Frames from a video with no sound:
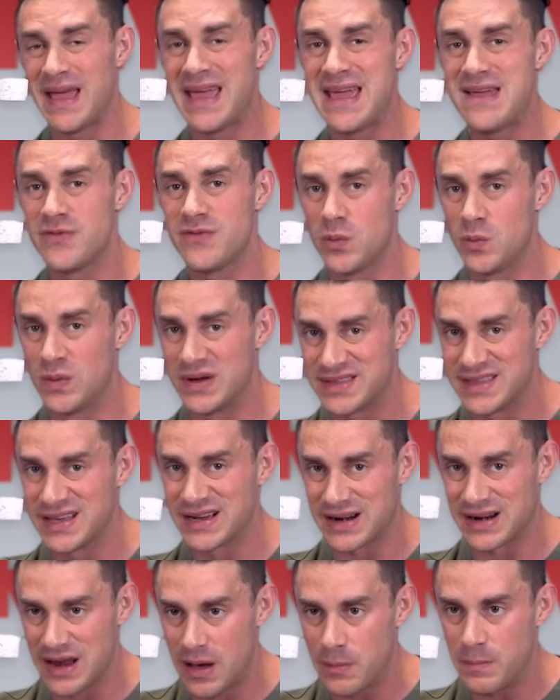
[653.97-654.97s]
Even with the
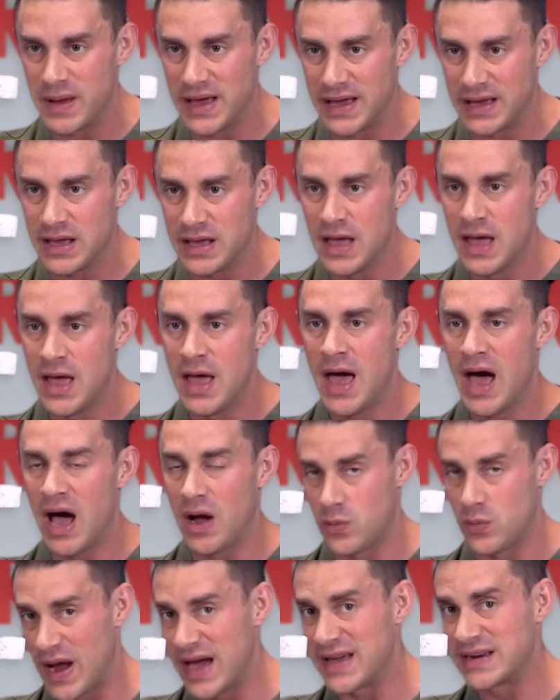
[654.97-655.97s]
clumping, a
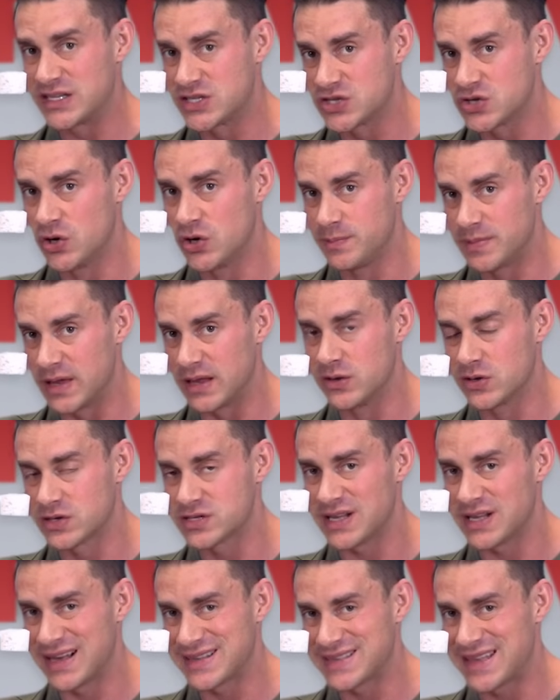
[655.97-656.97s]
rounded scoop that looks like